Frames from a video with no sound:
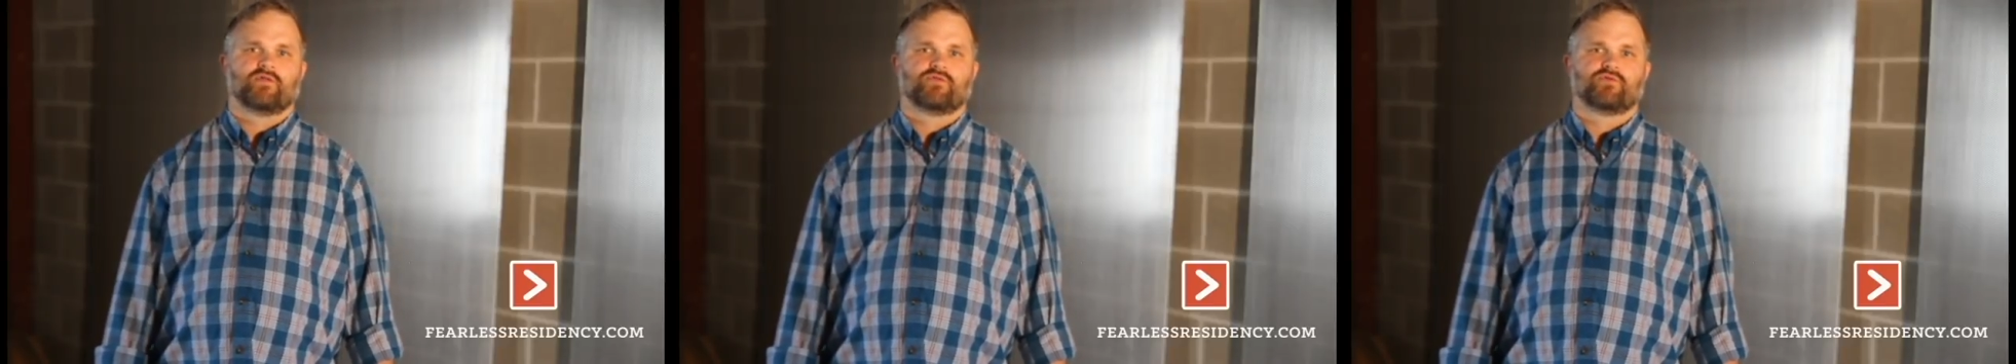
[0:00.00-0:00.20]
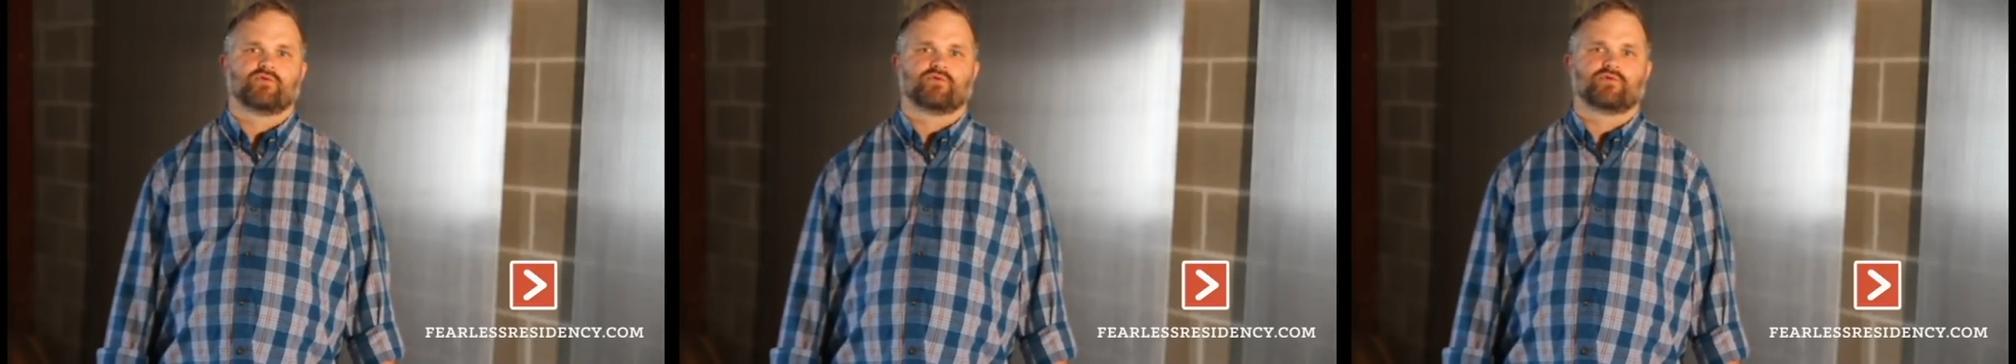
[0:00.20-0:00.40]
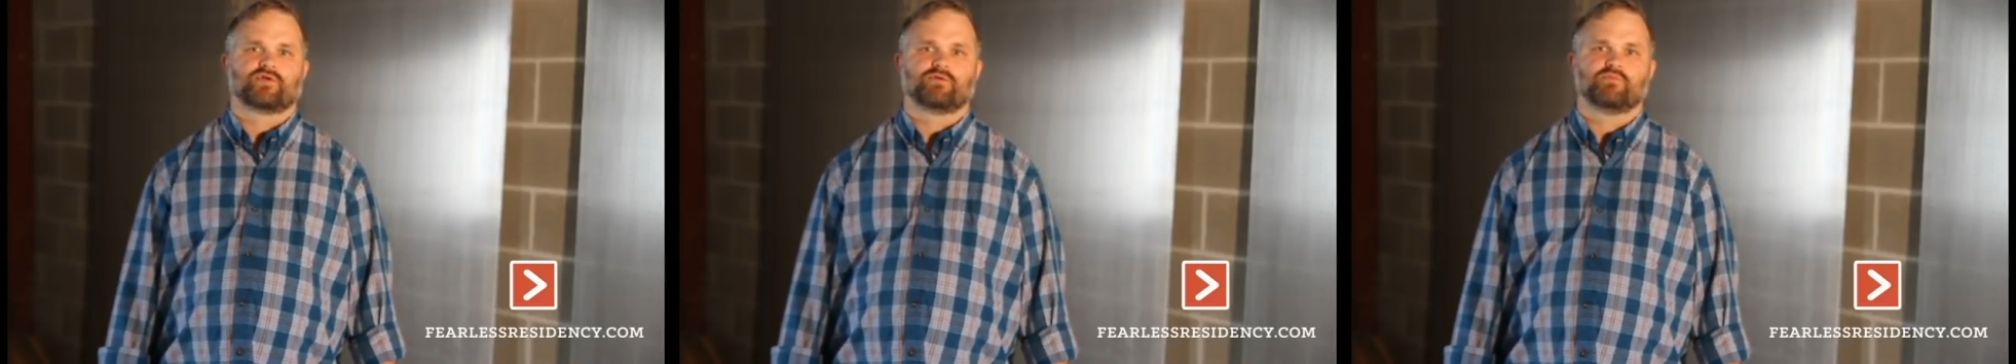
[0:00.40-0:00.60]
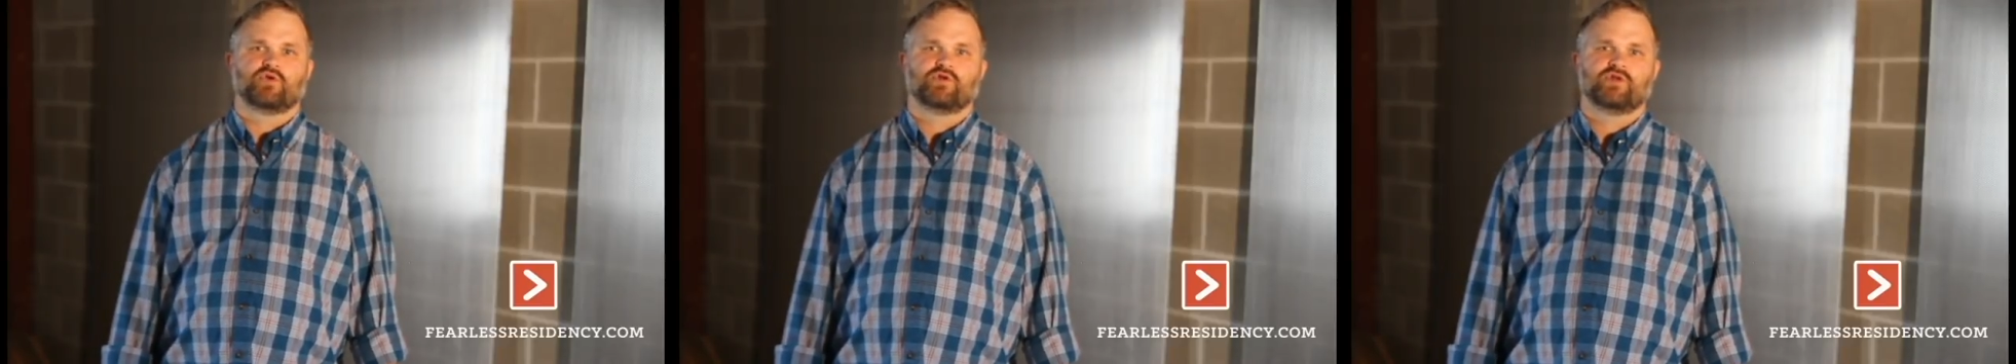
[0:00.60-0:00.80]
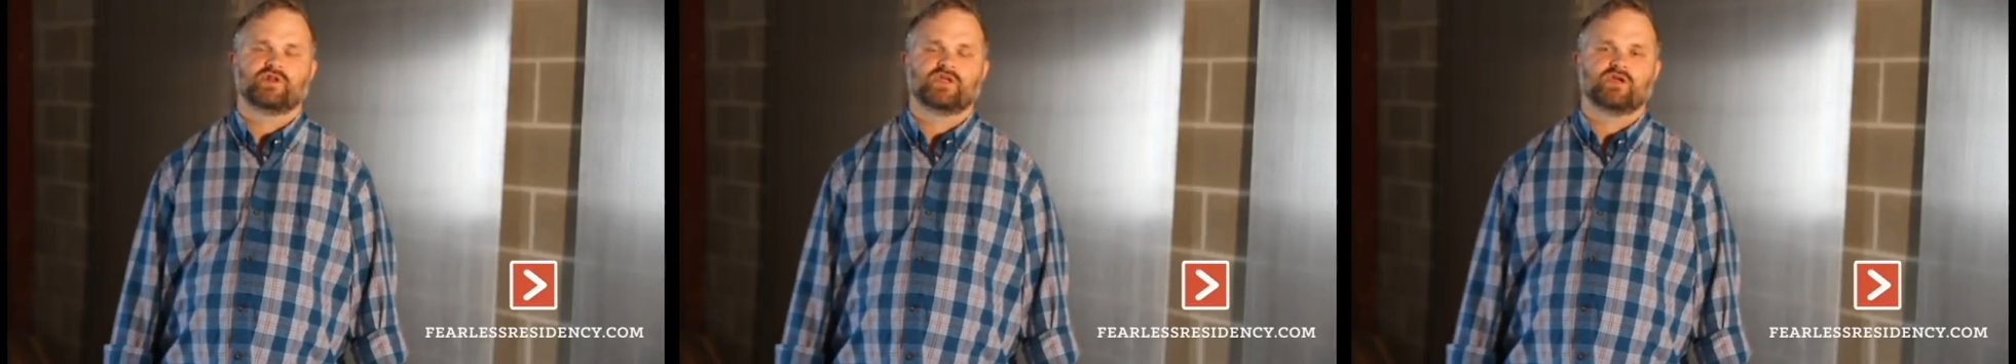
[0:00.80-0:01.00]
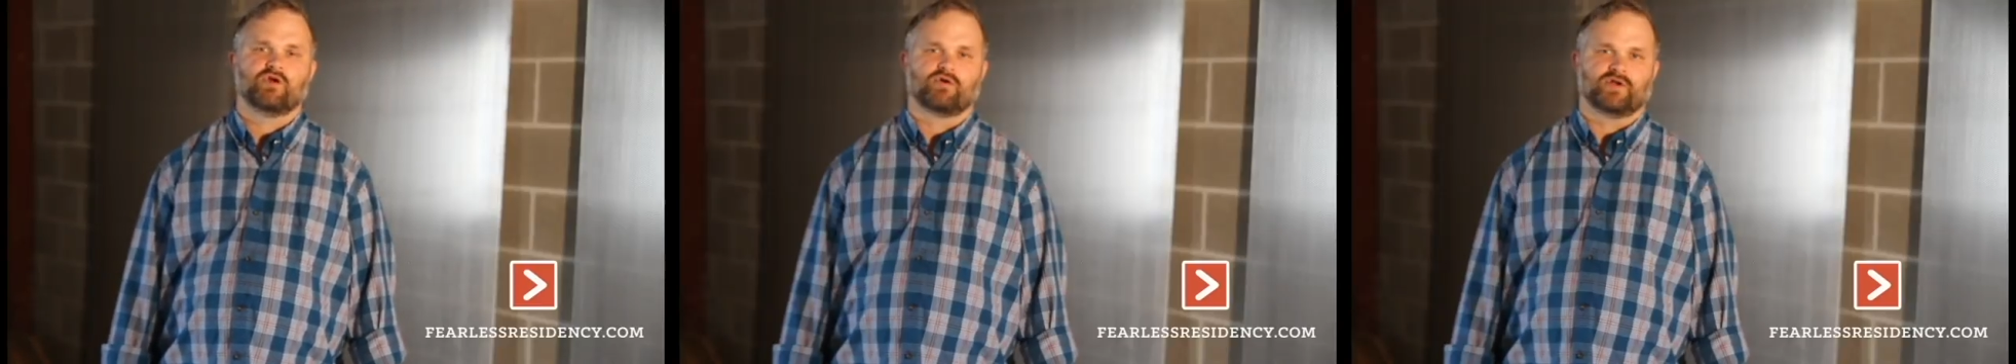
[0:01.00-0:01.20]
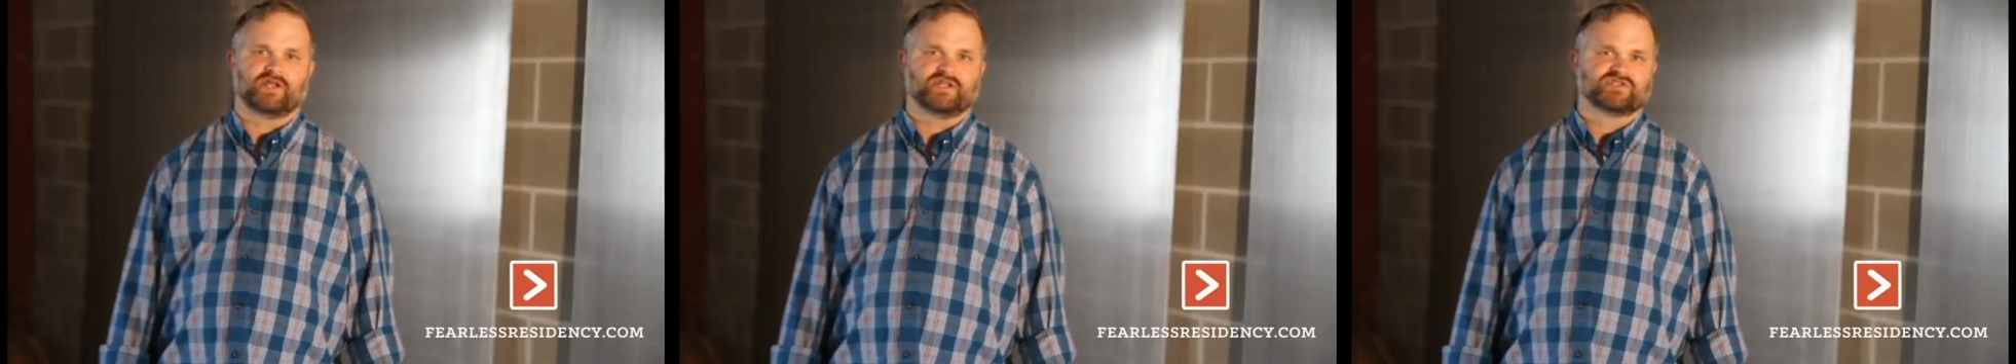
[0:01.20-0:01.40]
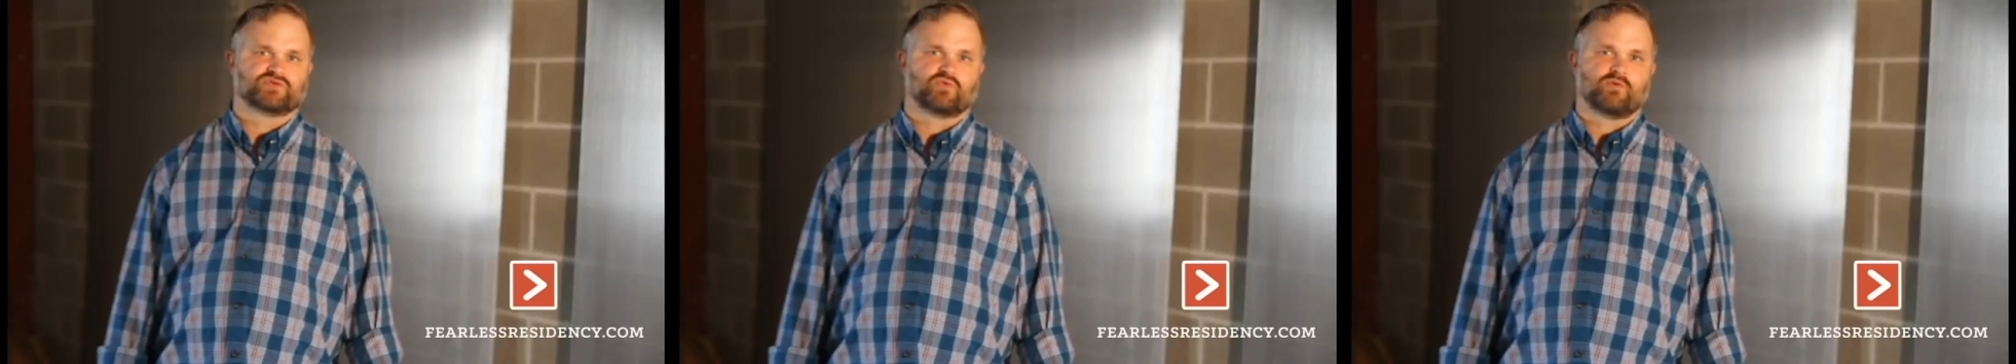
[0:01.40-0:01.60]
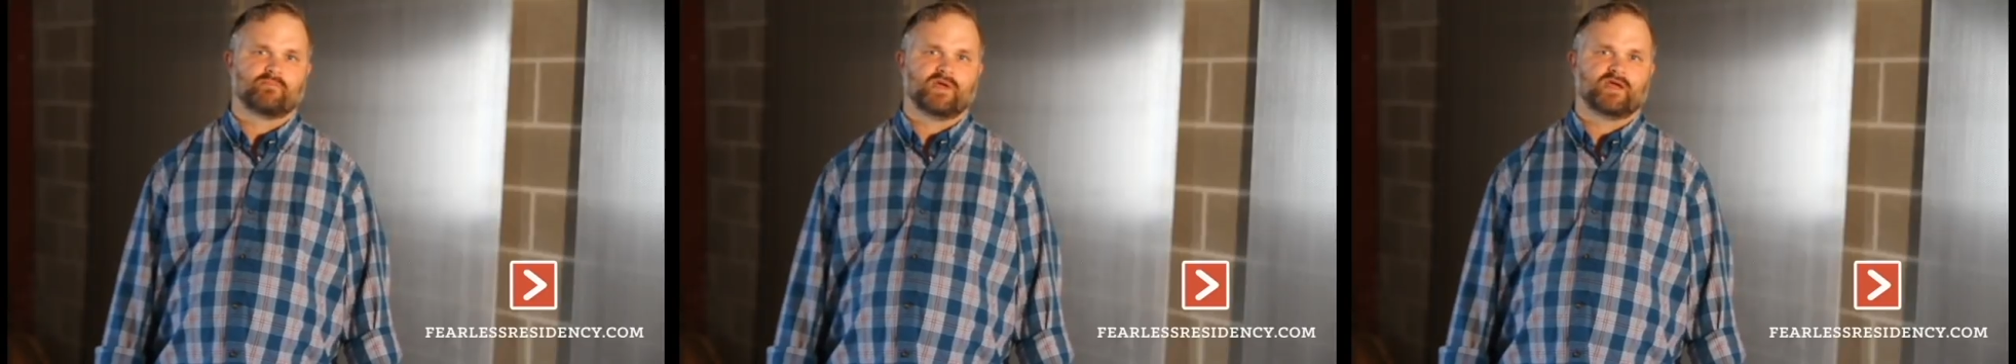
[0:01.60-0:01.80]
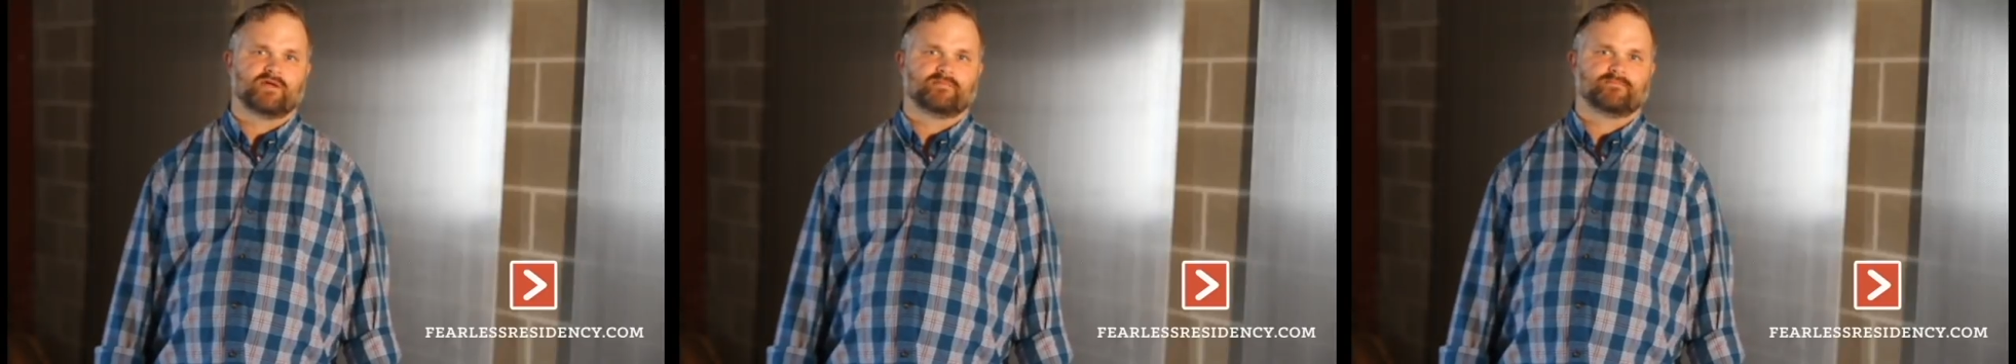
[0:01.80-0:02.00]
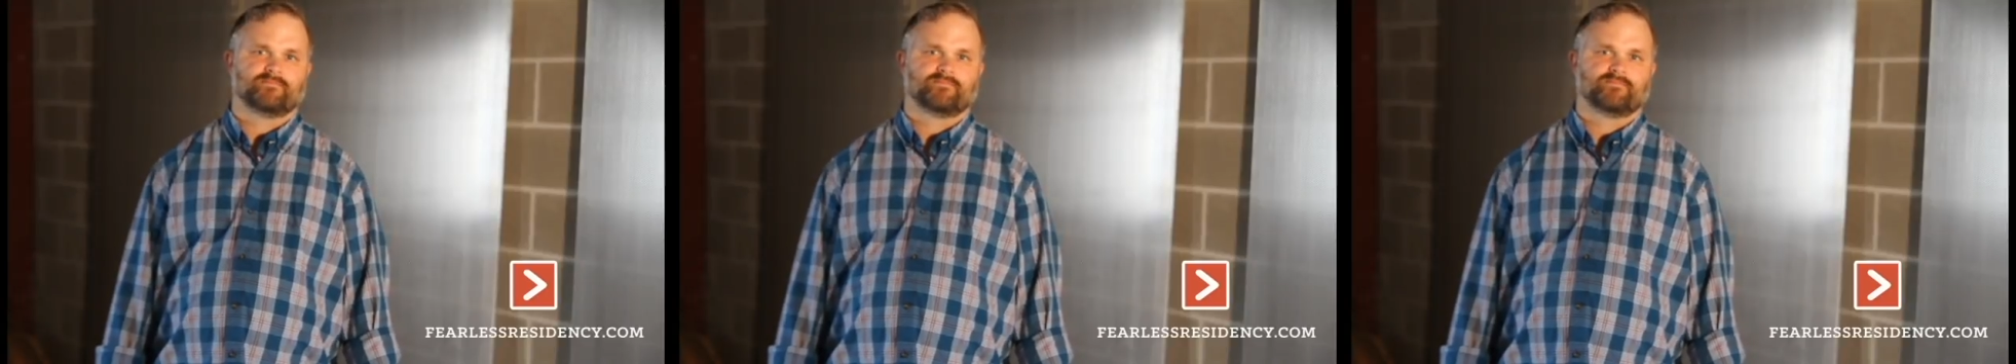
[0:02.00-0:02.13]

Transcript: Through community, our needs were met.